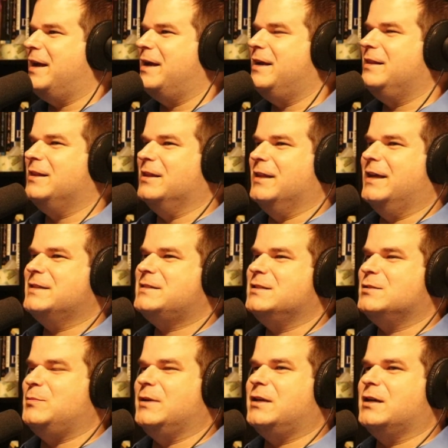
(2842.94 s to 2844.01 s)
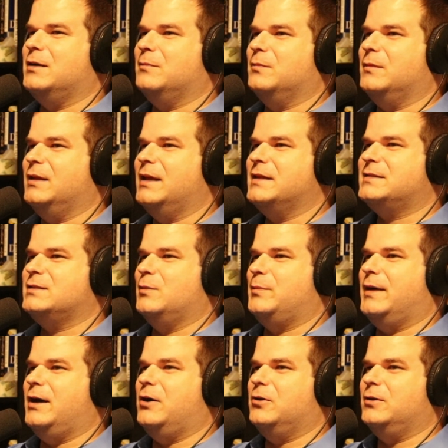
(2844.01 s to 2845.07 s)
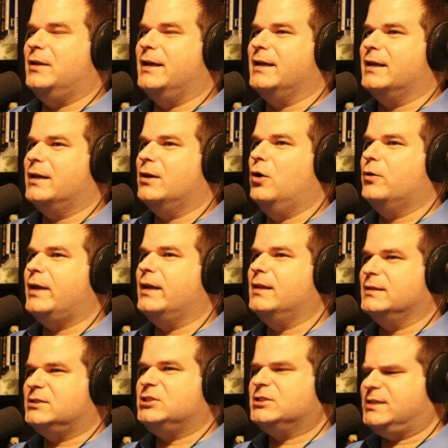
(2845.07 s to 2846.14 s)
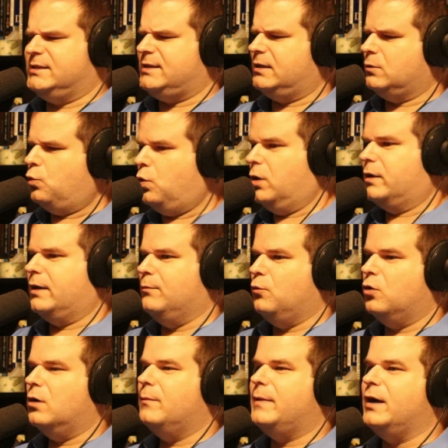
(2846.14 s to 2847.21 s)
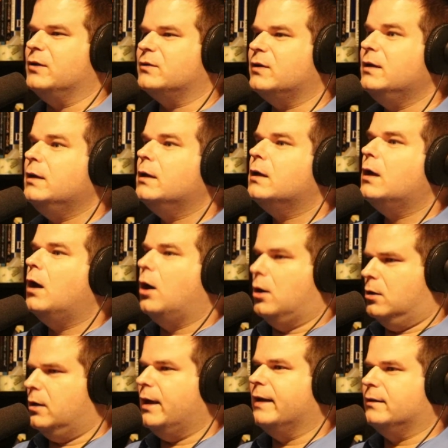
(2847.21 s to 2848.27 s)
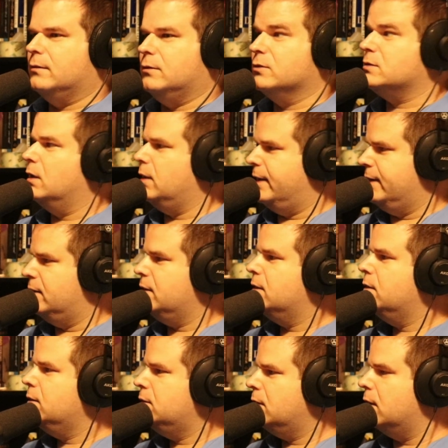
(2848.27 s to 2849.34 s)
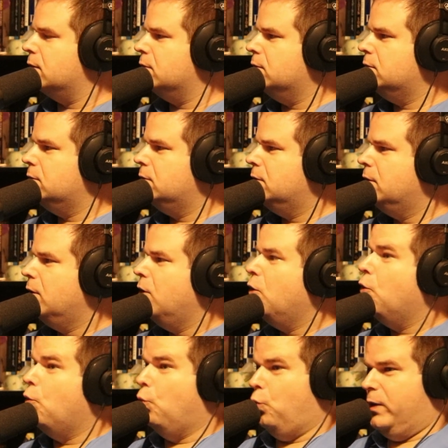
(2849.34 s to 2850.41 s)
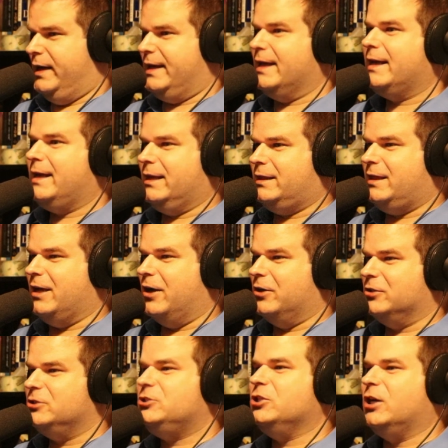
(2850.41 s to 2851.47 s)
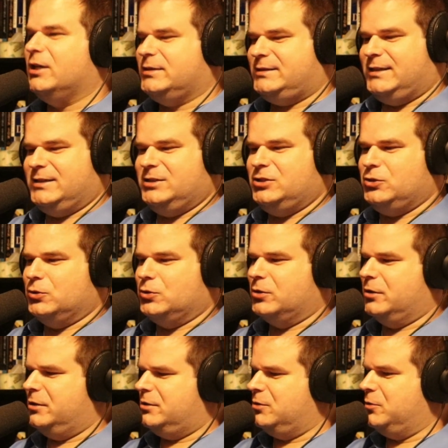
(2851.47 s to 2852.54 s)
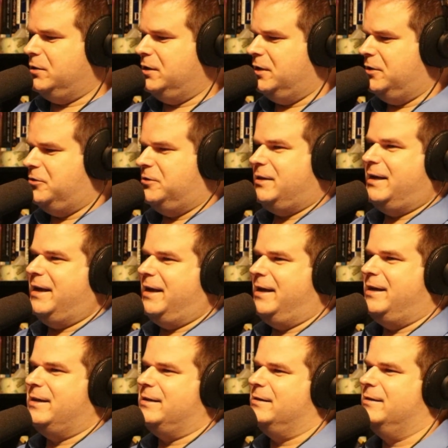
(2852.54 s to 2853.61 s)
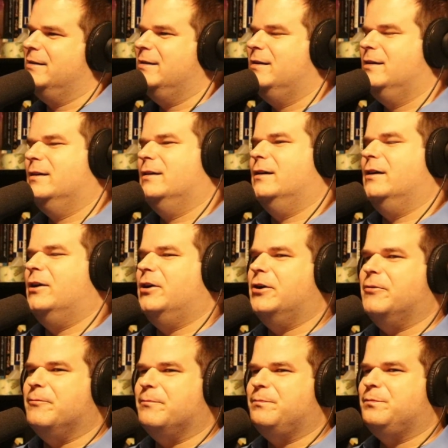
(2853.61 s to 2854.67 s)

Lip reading: the lessons become less about like, okay, let's just get down to work, and more about, all right, there's a light at the end of the tunnel. We can get there. Just endure to another day. And I